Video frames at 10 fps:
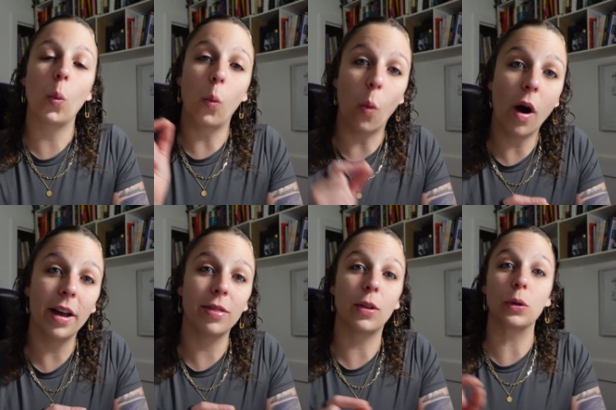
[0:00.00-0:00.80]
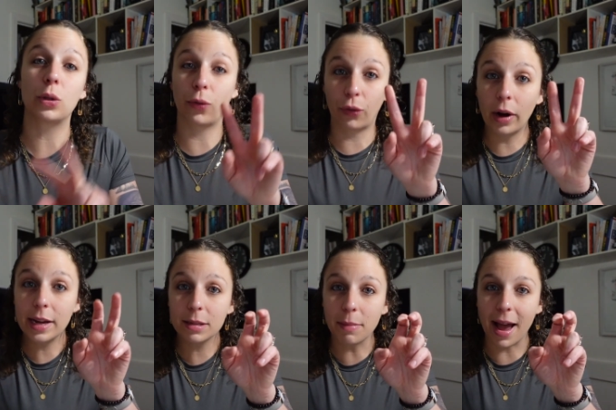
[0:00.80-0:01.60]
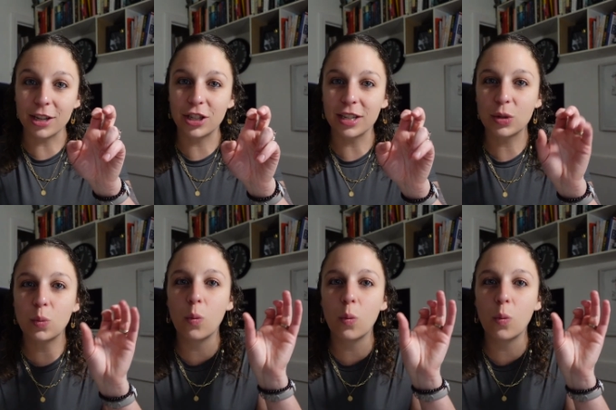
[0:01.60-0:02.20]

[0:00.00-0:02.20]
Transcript: what those phrase matches,